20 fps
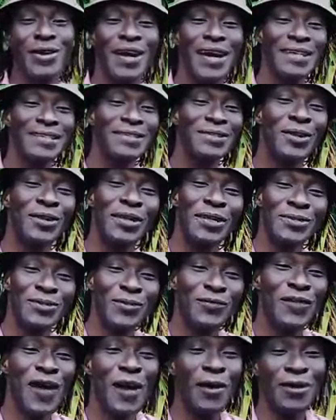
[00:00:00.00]
as long as it not
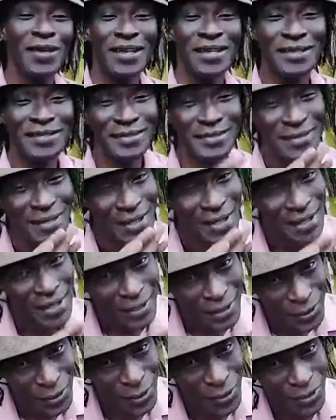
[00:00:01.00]
lead to violence,
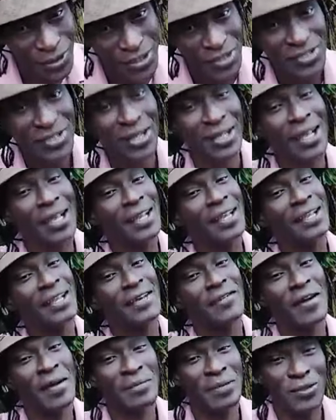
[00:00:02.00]
you know, inshallah
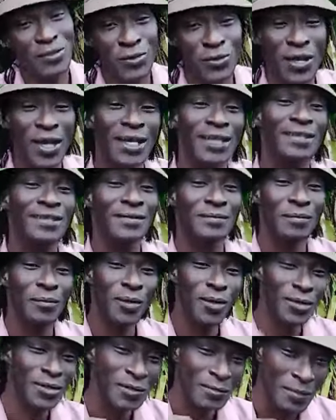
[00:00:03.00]
they never be to that.
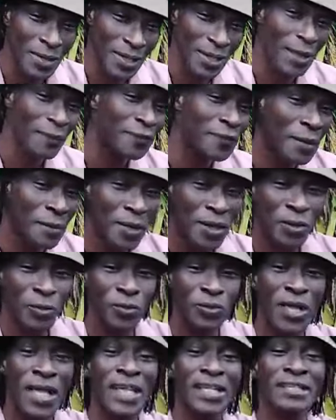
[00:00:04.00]
But left them make
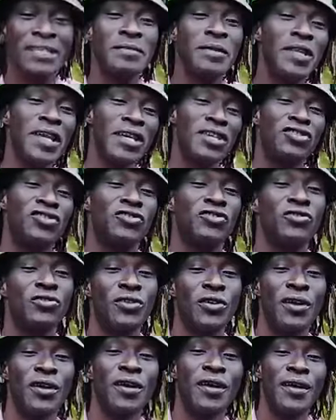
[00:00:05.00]
them do now
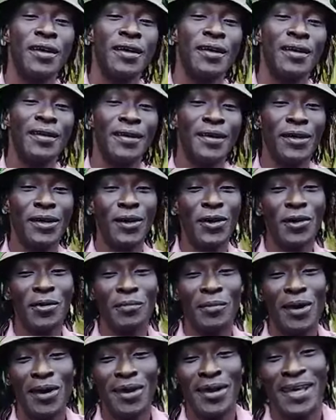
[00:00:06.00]
intimidation. You
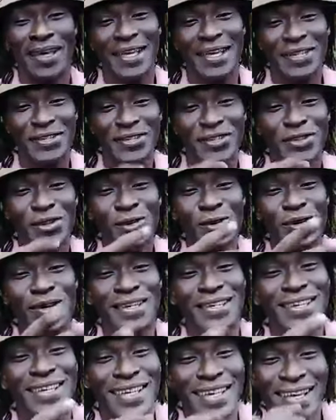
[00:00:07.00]
know, but it's
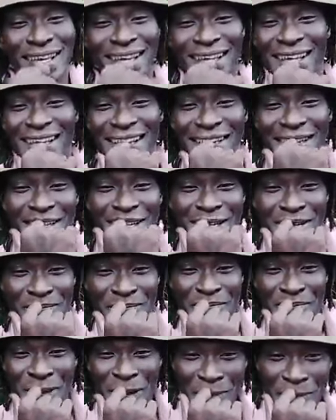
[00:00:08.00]
still it,
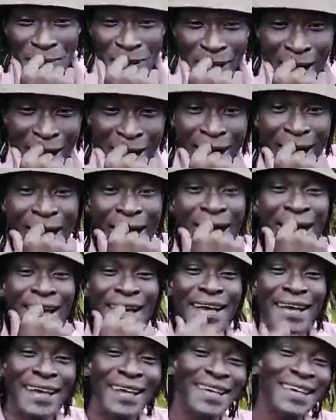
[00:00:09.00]

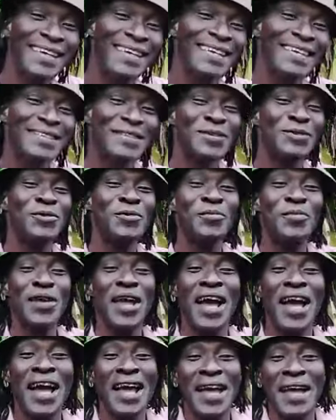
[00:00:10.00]
Baba, see
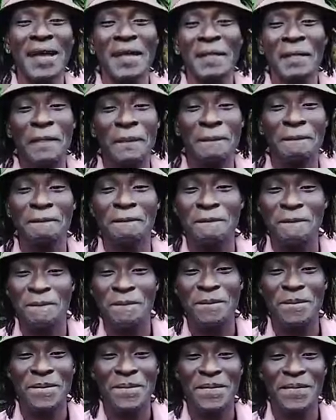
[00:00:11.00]
Dumbuya, eh?
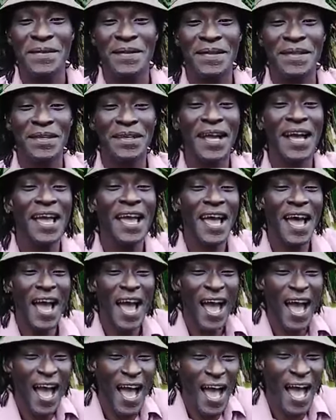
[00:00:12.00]

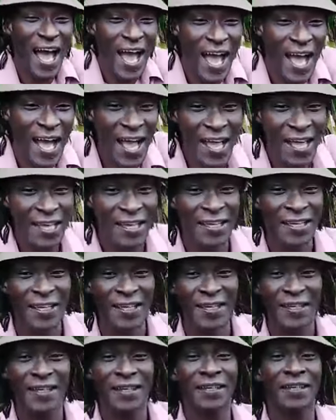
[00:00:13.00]
Guy,
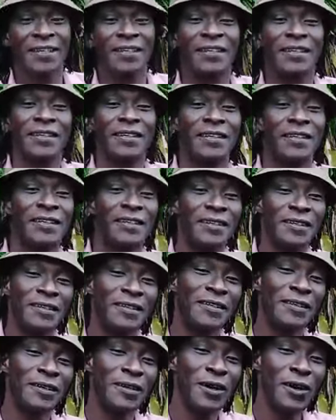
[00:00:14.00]
high.
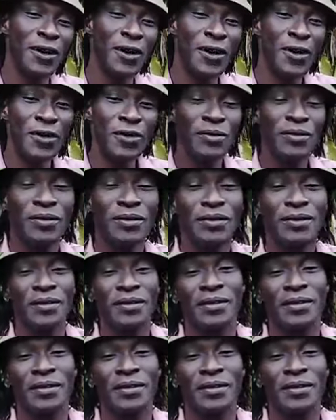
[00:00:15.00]
You uh,